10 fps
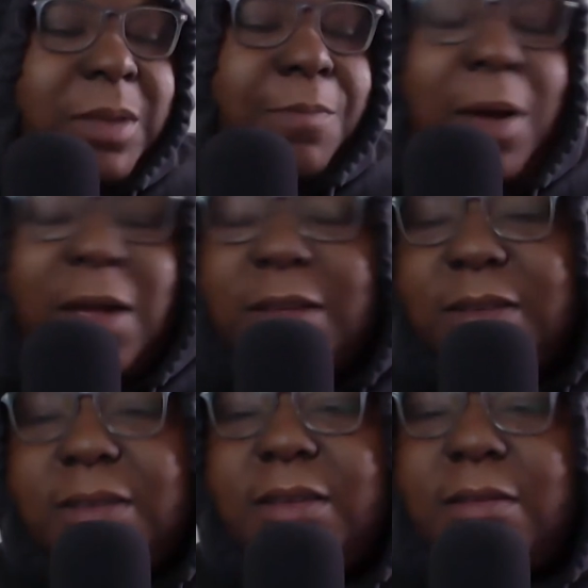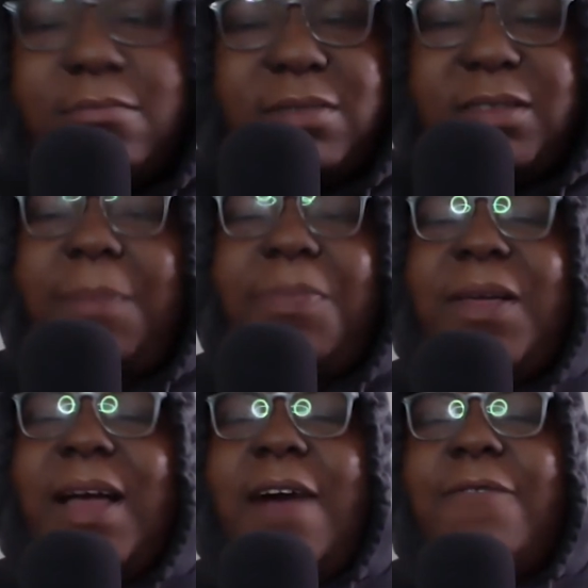But
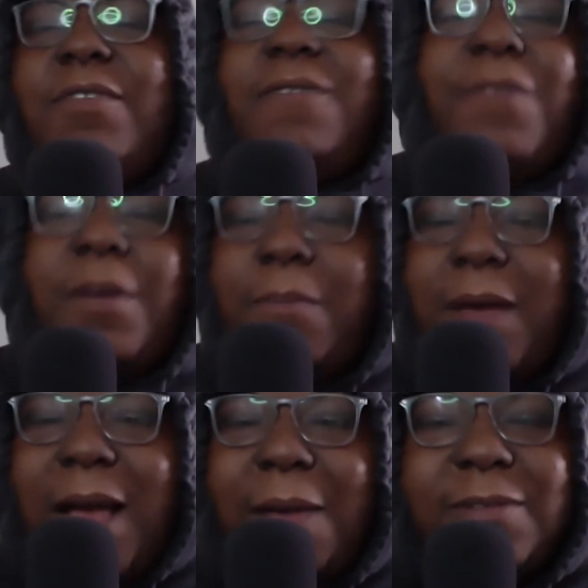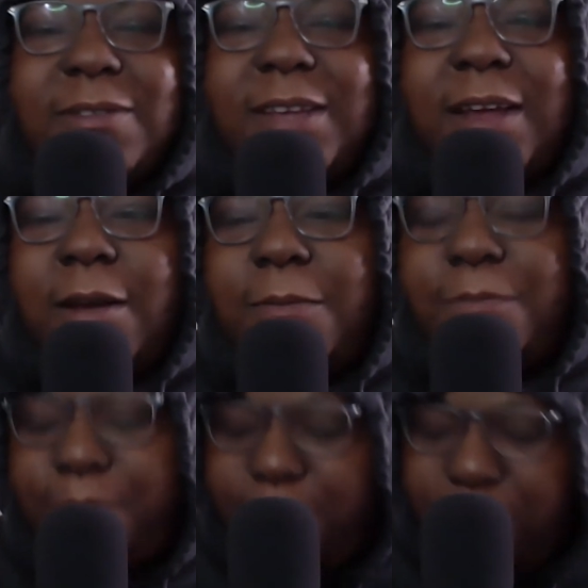something out of nothing, Mohamed Salah
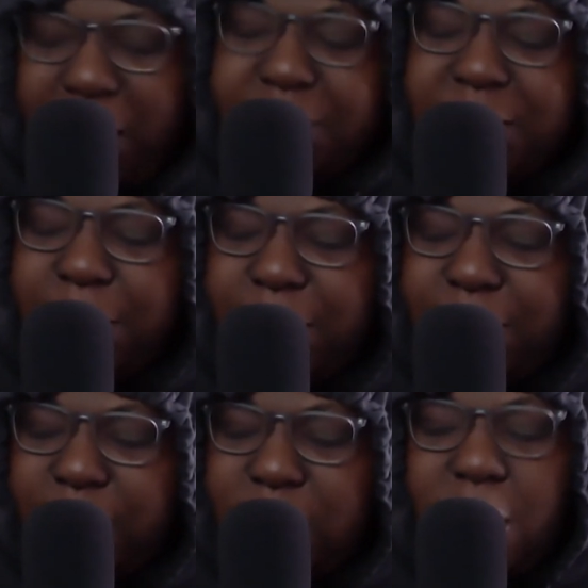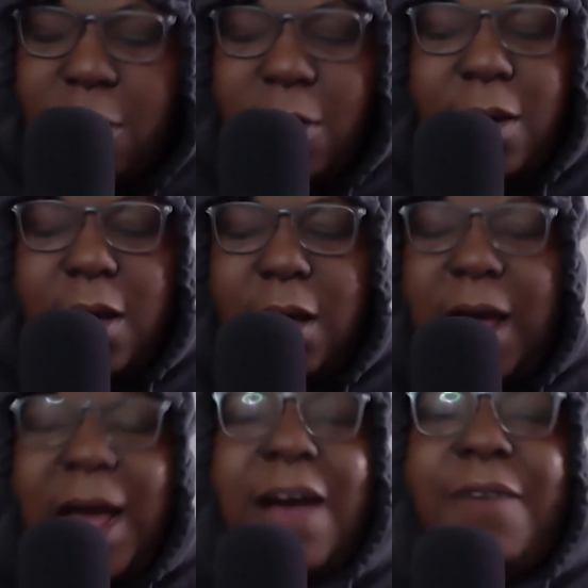comes up with a goal
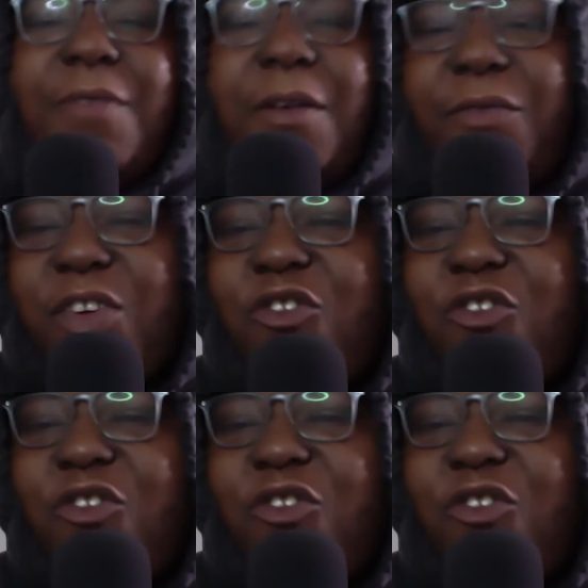out of nothing.